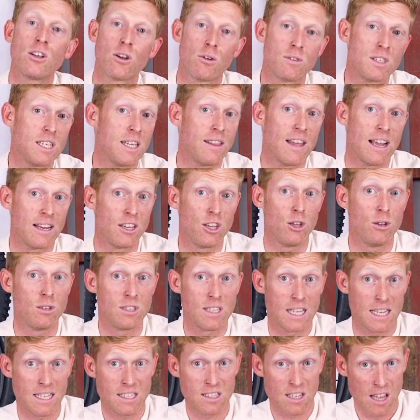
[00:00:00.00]
you can obviously then
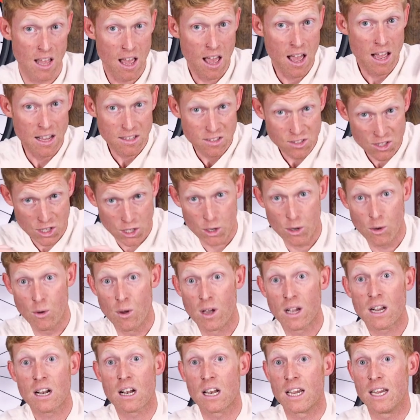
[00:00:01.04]
use this
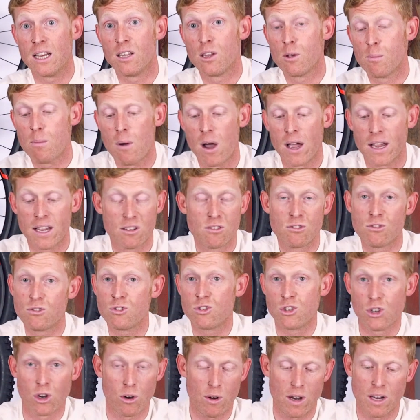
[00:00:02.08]
to clean your bike
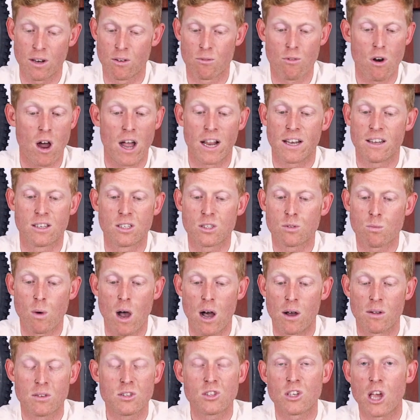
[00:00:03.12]
during riding as
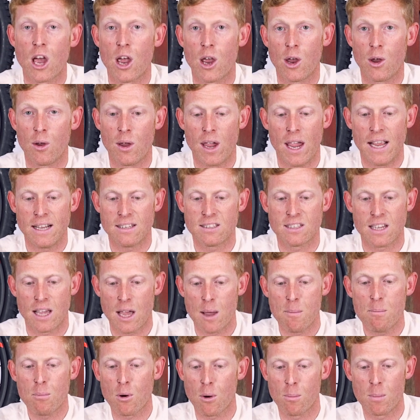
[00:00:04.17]
well, so it's
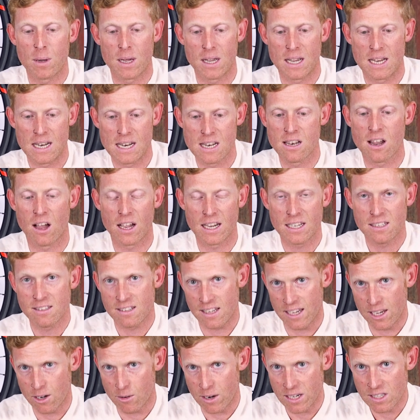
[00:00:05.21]
a proper nice
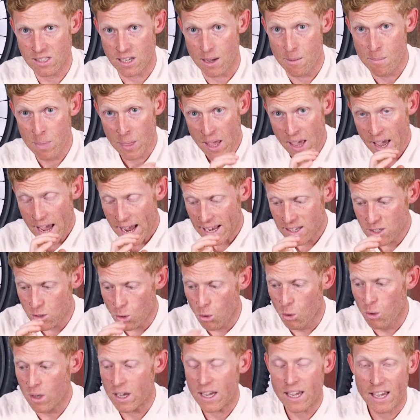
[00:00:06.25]
degreaser. It's
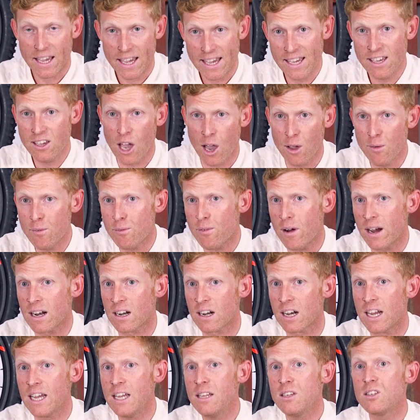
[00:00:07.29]
all
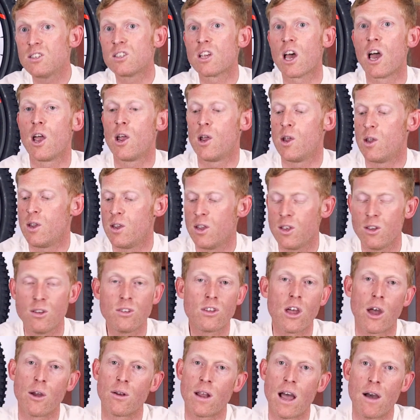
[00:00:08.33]
eco-friendly, so you
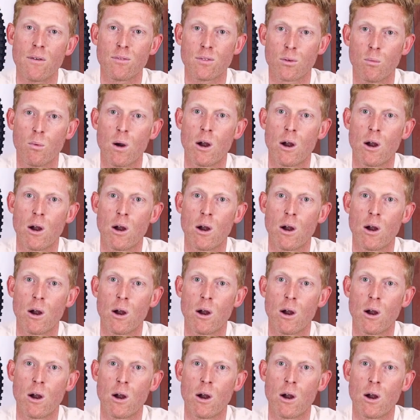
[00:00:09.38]
don't have to